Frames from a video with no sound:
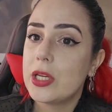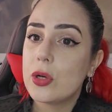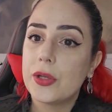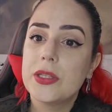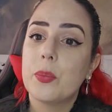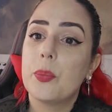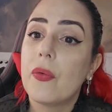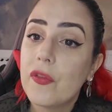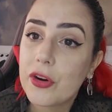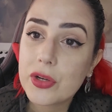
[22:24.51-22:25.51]
not the
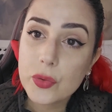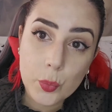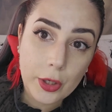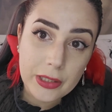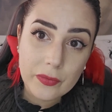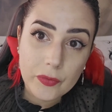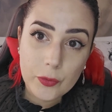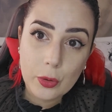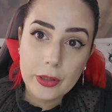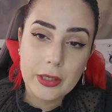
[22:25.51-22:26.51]
preferred one
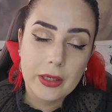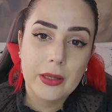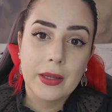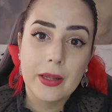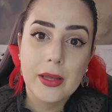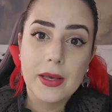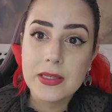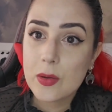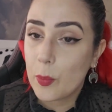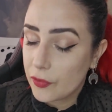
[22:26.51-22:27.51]
for a
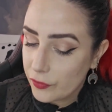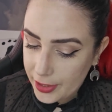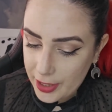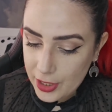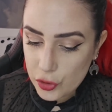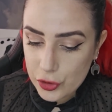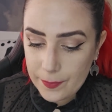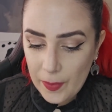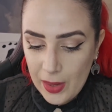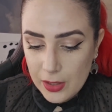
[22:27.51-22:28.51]
summer vacation.
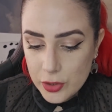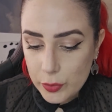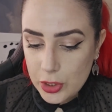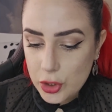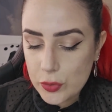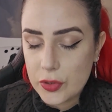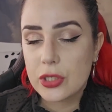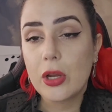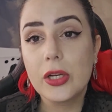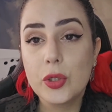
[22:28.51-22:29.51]
So it chose
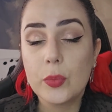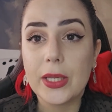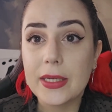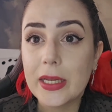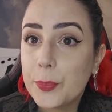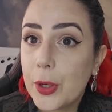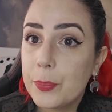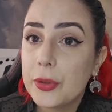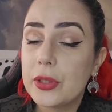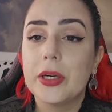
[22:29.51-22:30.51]
not to be that
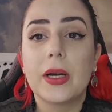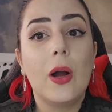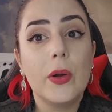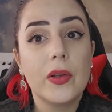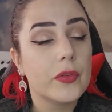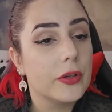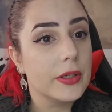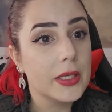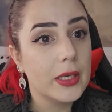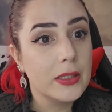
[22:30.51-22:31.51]
popular. However,
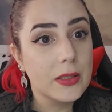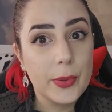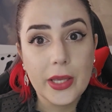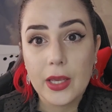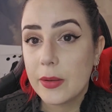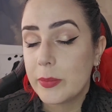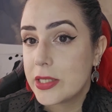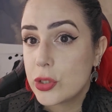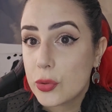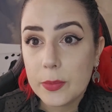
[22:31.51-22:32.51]
it became
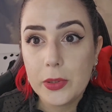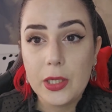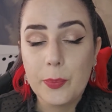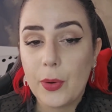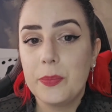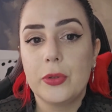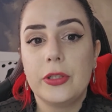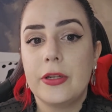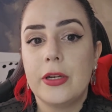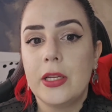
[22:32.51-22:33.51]
extremely
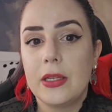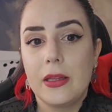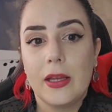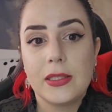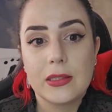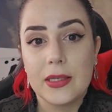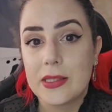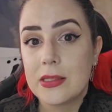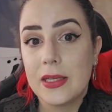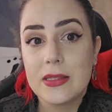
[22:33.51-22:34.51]
popular in the last,
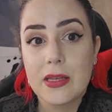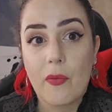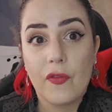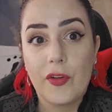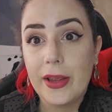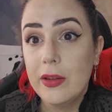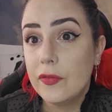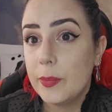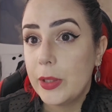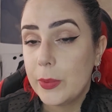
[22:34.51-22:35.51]
let's say
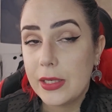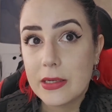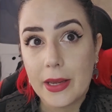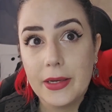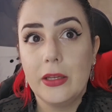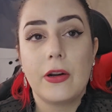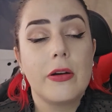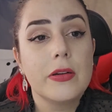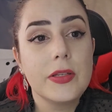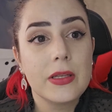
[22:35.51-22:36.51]
5, maybe 10
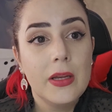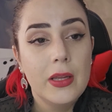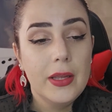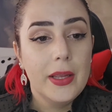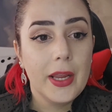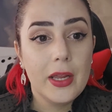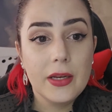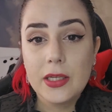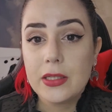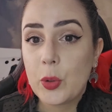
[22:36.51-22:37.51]
years.
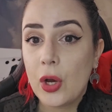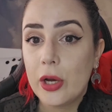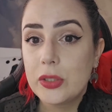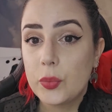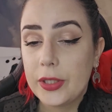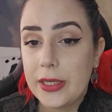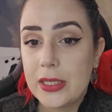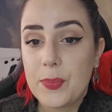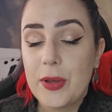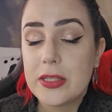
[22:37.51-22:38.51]
And it got really
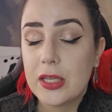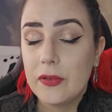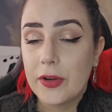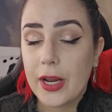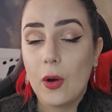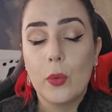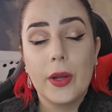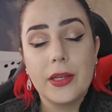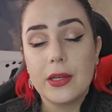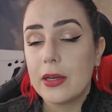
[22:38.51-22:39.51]
expensive now.
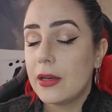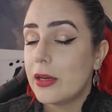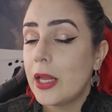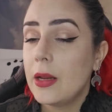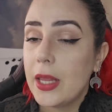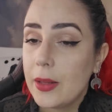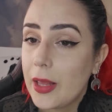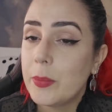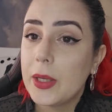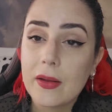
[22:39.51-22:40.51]
And I
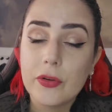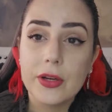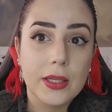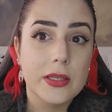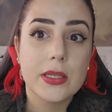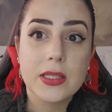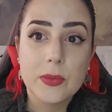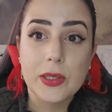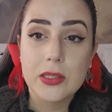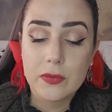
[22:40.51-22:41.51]
mean, everything is
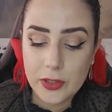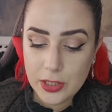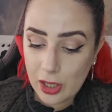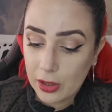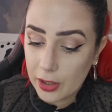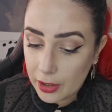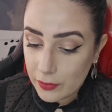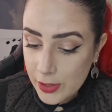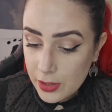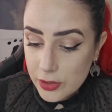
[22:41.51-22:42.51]
expensive in the Algarve.
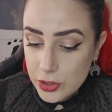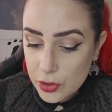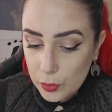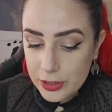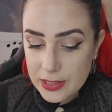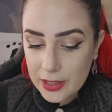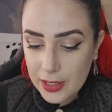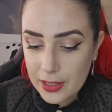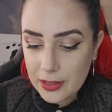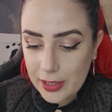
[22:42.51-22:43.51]
So once
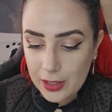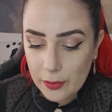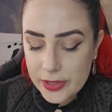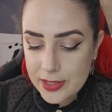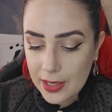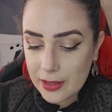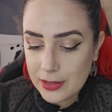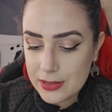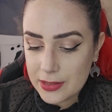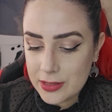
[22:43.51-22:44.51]
again, like I was saying,
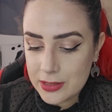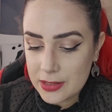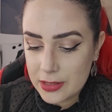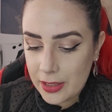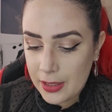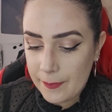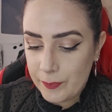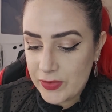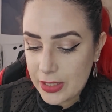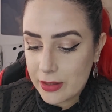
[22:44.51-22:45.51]
this is
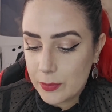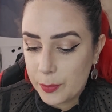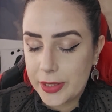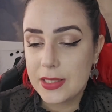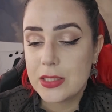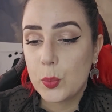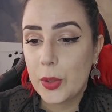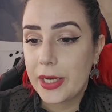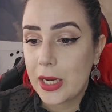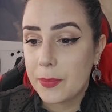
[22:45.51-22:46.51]
the other place
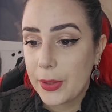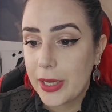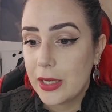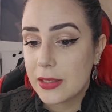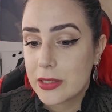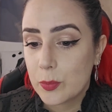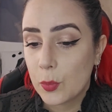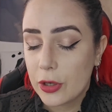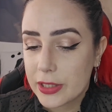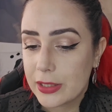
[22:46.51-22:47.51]
when I paid
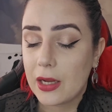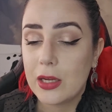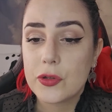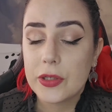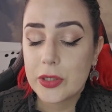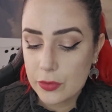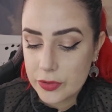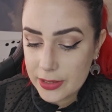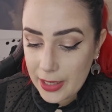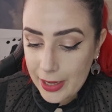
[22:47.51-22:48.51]
more than 100
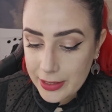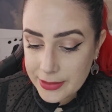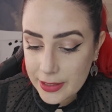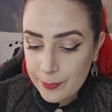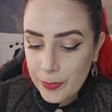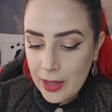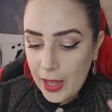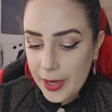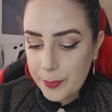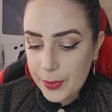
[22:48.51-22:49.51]
euros a night.
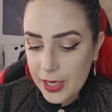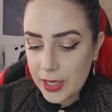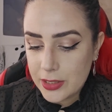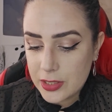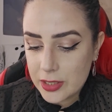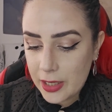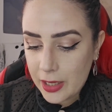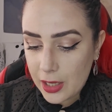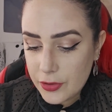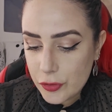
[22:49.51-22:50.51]
I paid
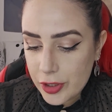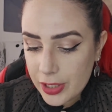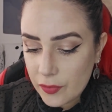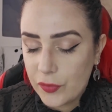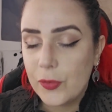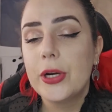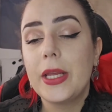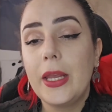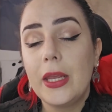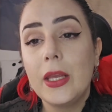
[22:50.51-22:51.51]

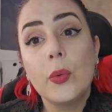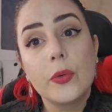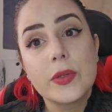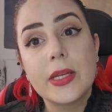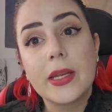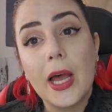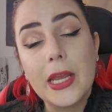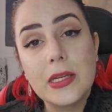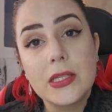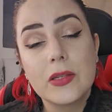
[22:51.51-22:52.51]
140 euros a
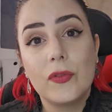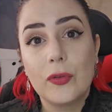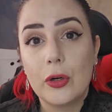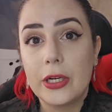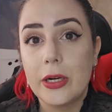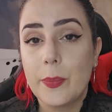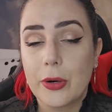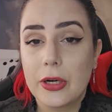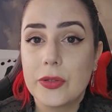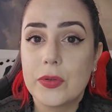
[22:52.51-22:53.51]
night for a
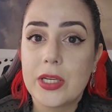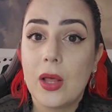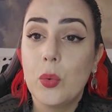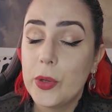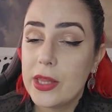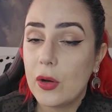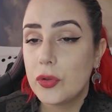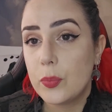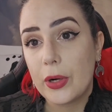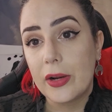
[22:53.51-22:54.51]
part hotel
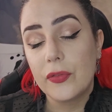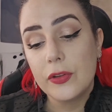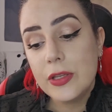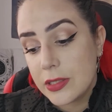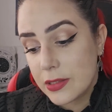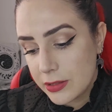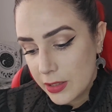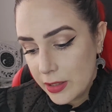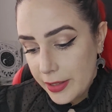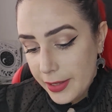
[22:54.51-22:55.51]
without breakfast.
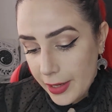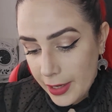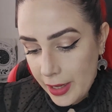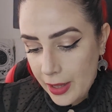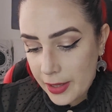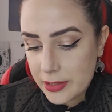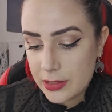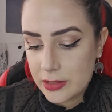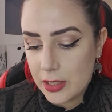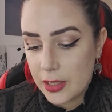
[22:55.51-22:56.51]
And
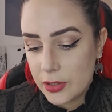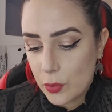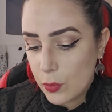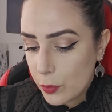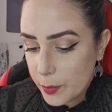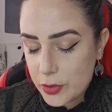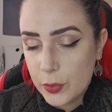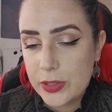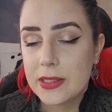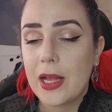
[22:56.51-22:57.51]
the room, it
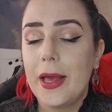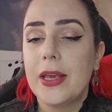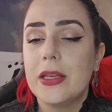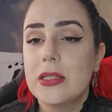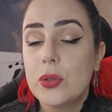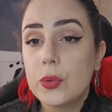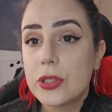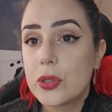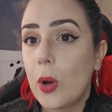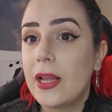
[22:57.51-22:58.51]
was nice. It
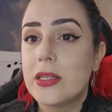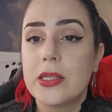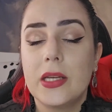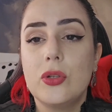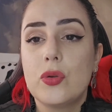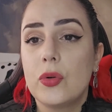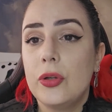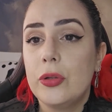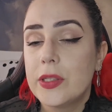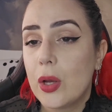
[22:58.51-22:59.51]
was quite
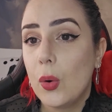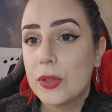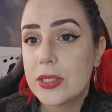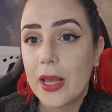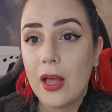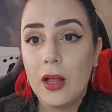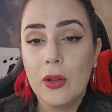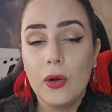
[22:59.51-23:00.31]
central, the hotel.